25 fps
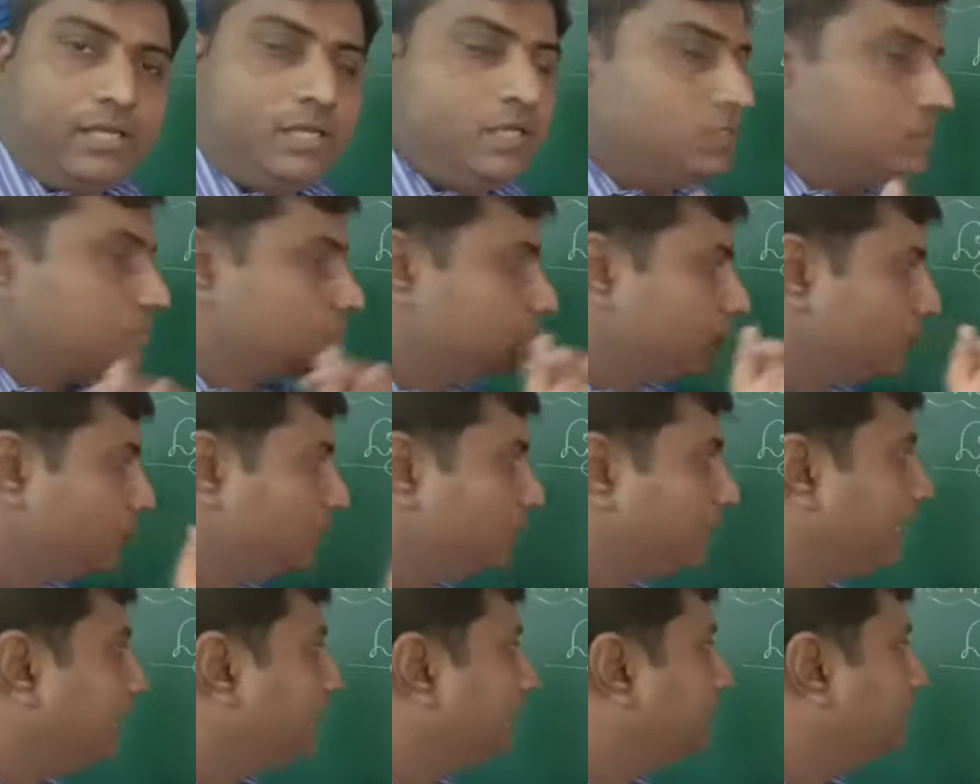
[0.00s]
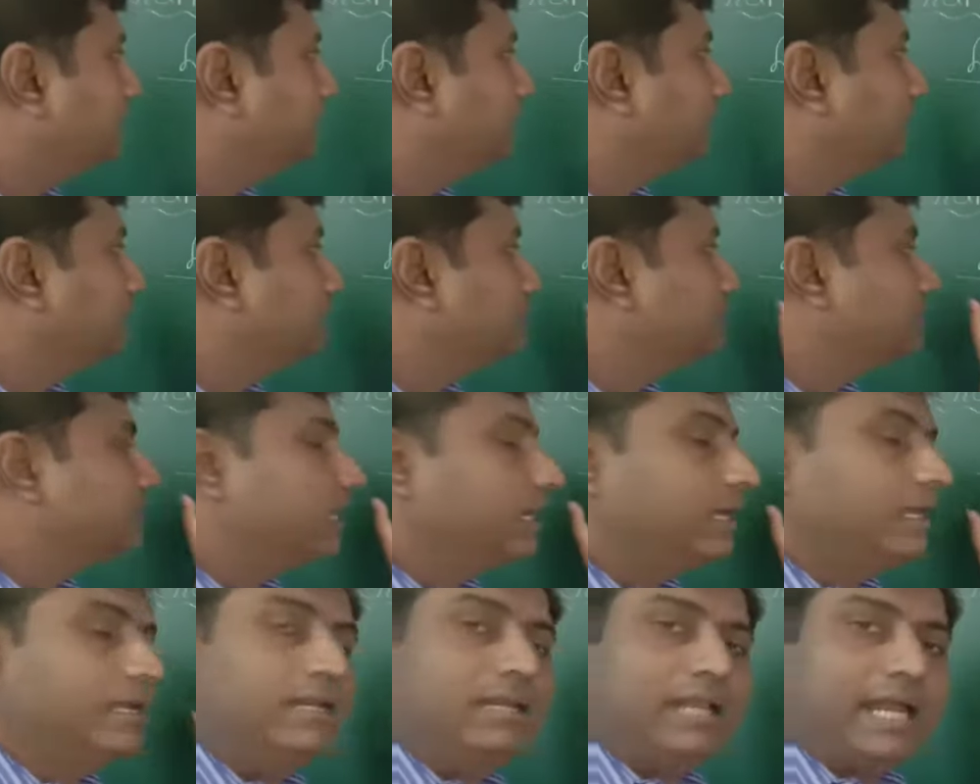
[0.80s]
So like this,
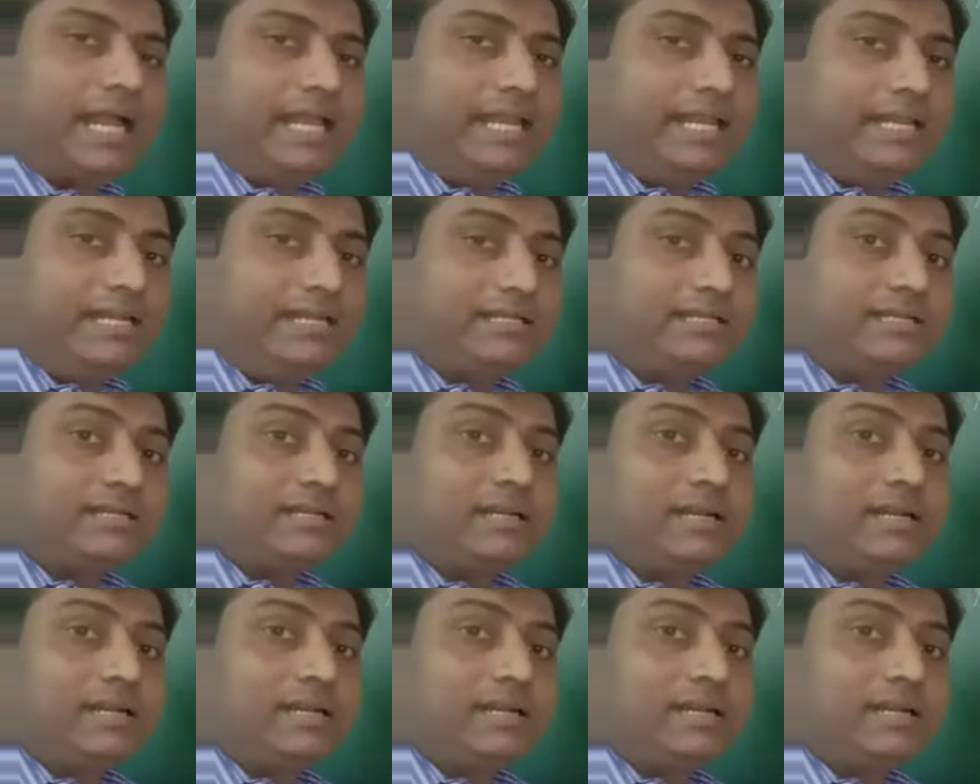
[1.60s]
light,